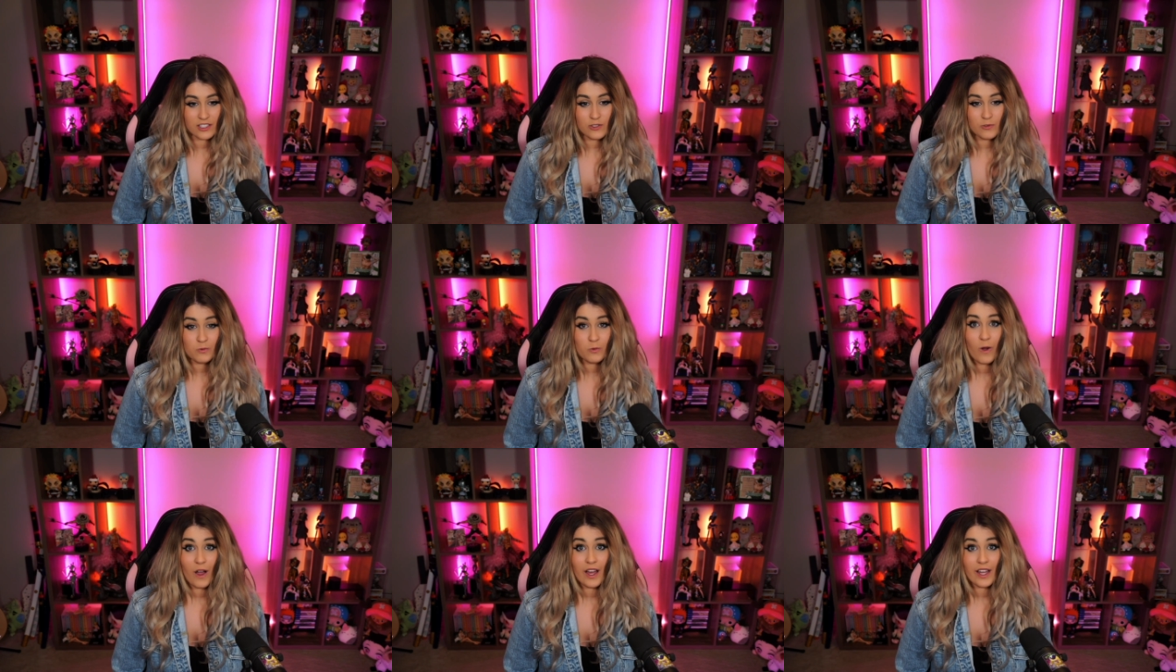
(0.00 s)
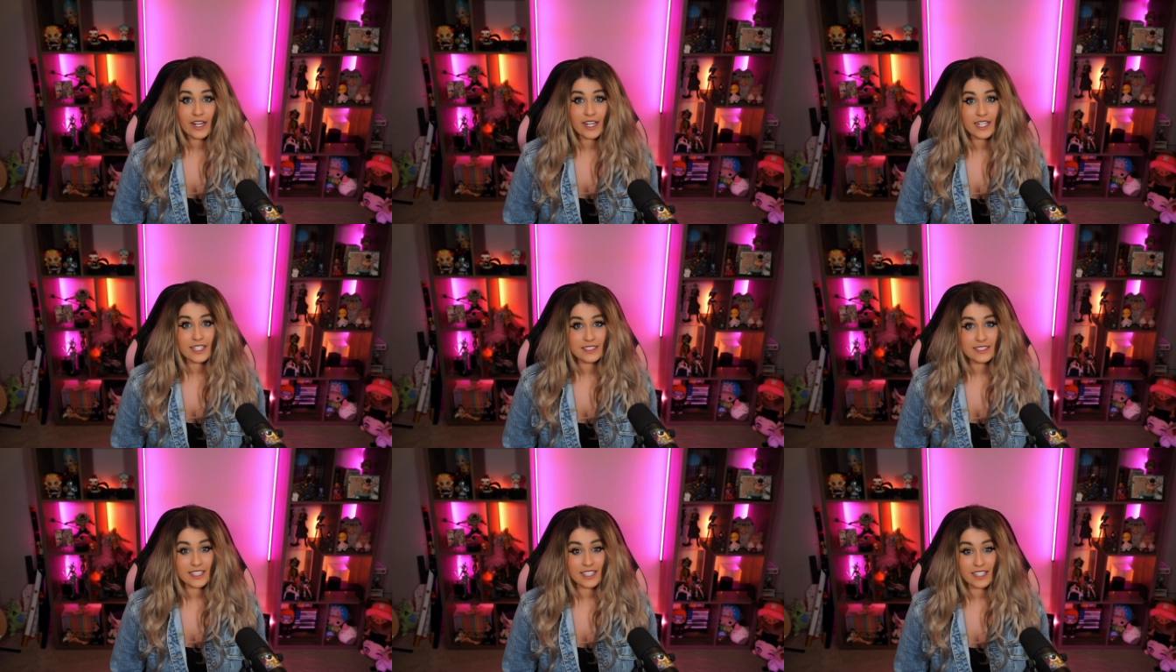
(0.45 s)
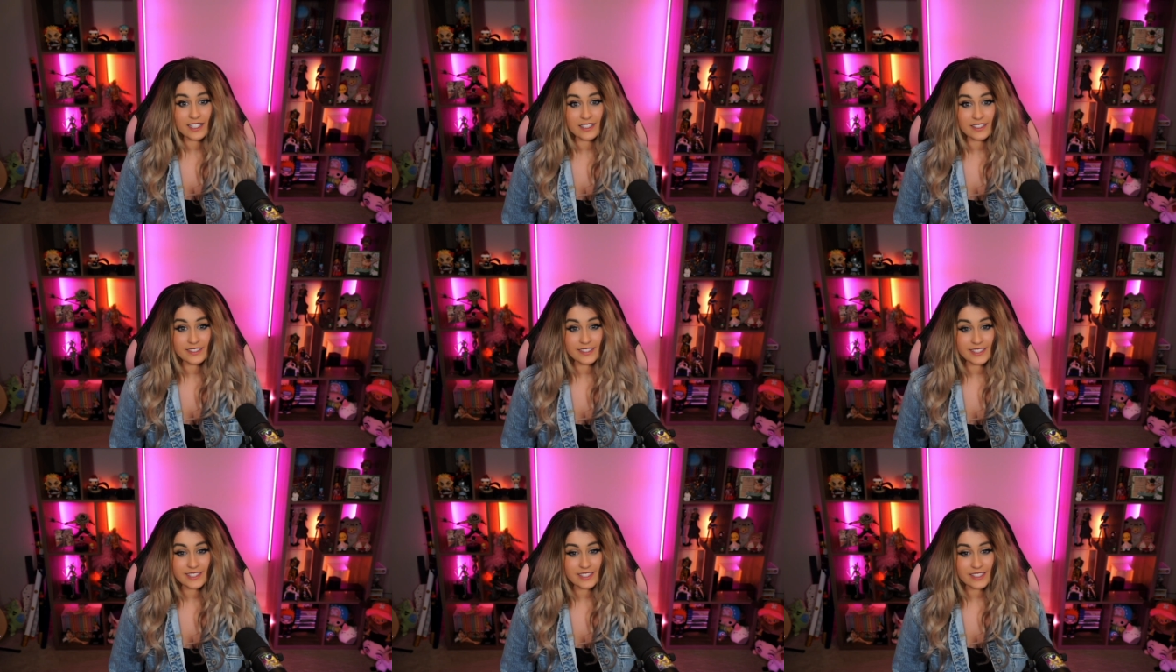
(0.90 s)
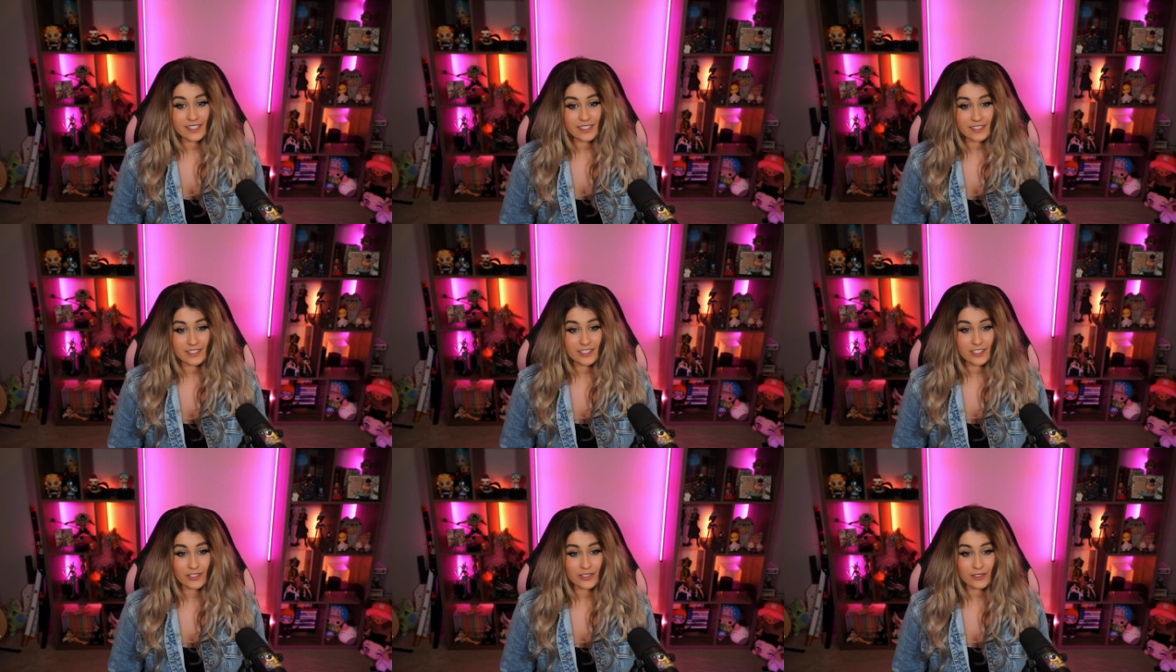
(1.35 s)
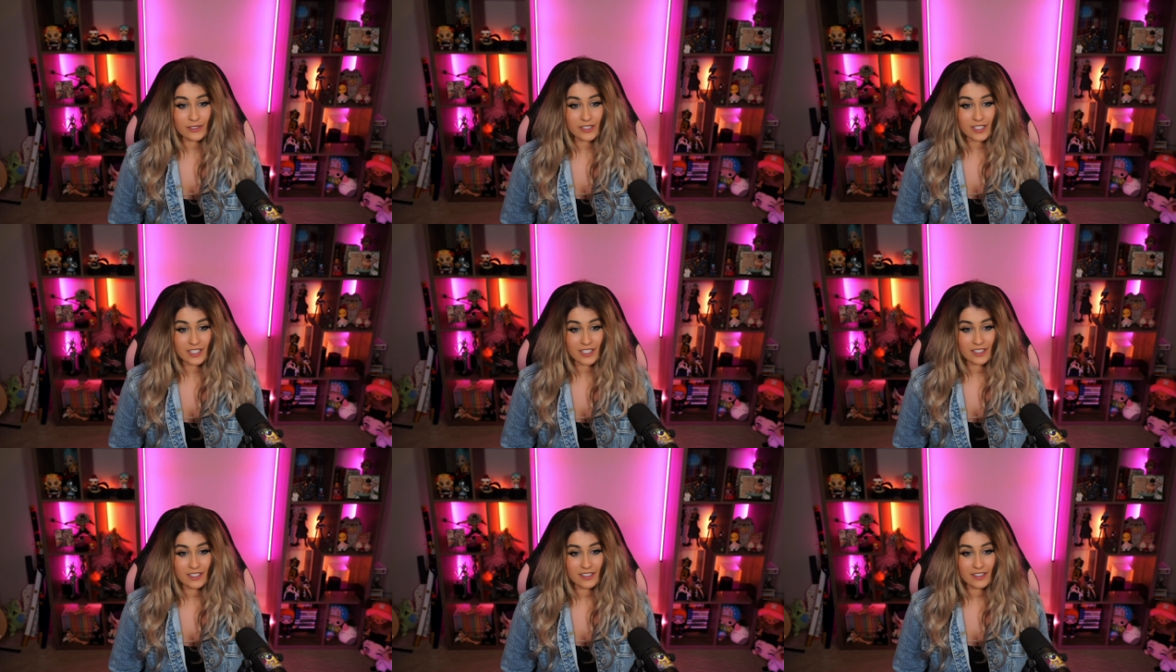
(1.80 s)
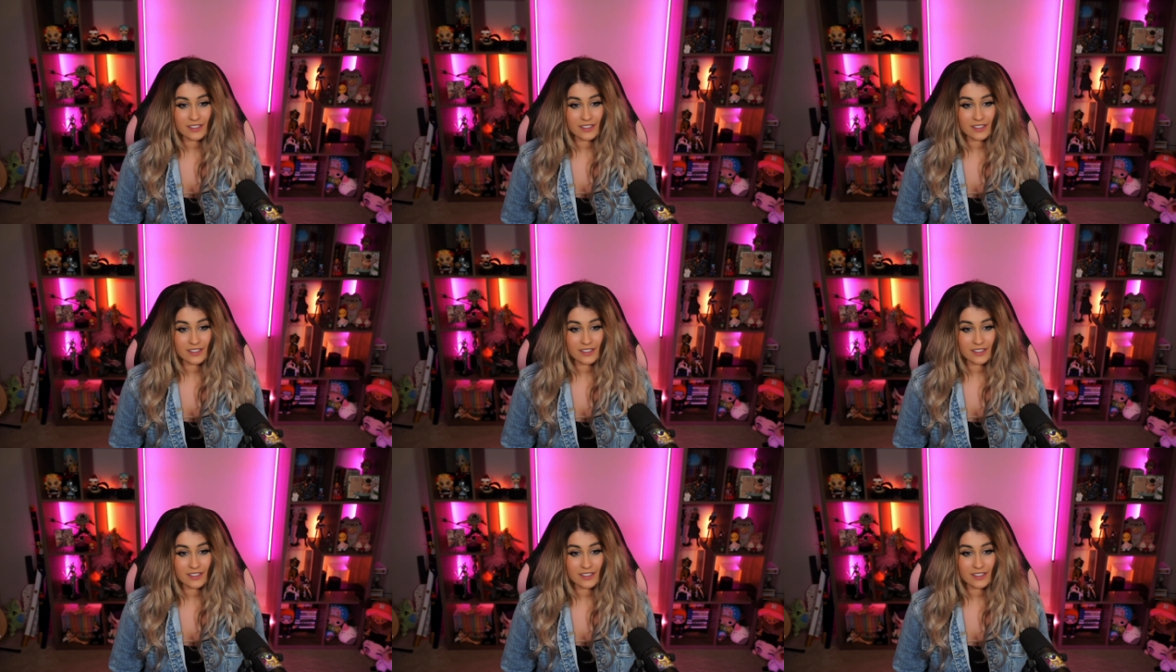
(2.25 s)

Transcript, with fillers: you wanted this, dude.